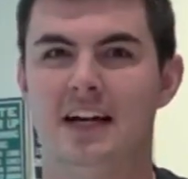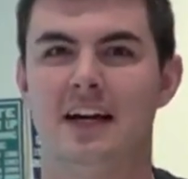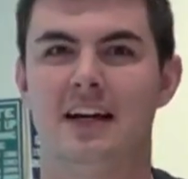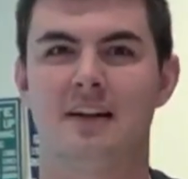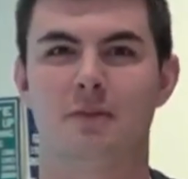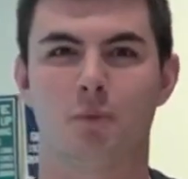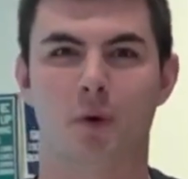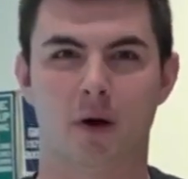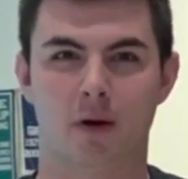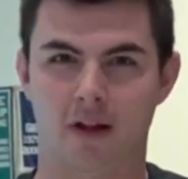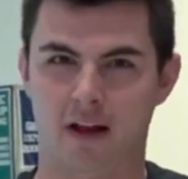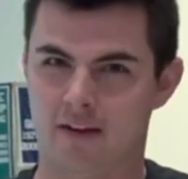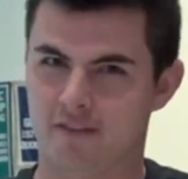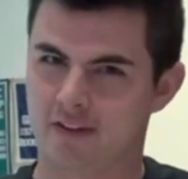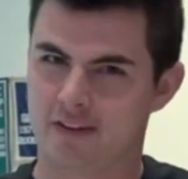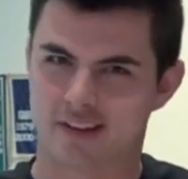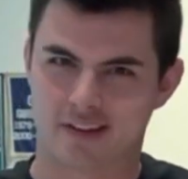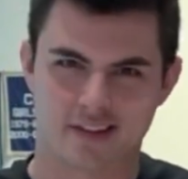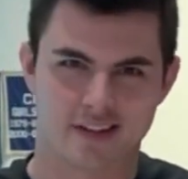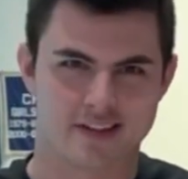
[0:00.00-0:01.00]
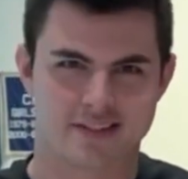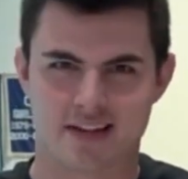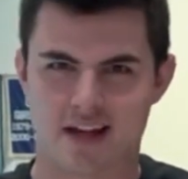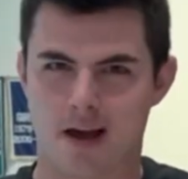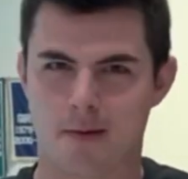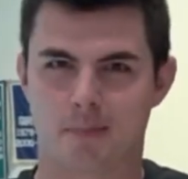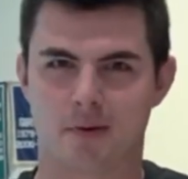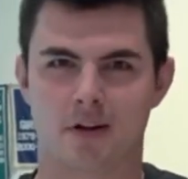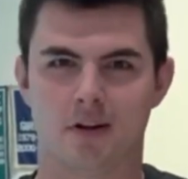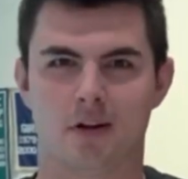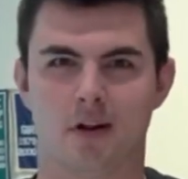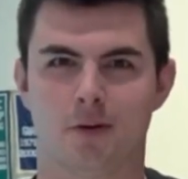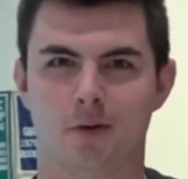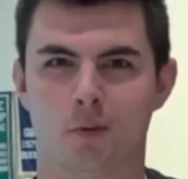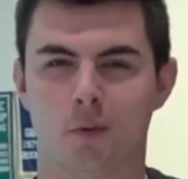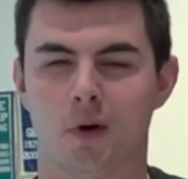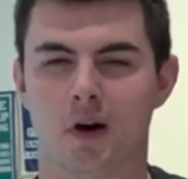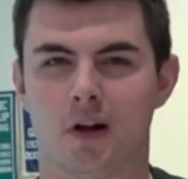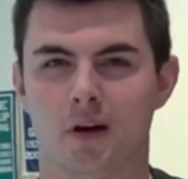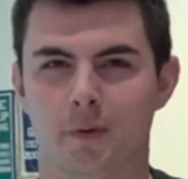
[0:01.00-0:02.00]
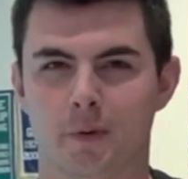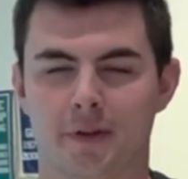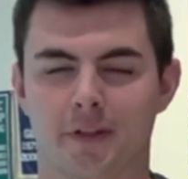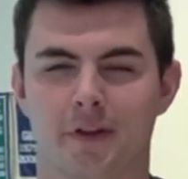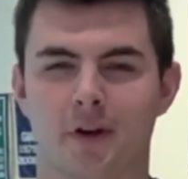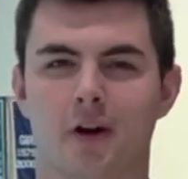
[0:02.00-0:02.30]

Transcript: and what everything that's happening underwater with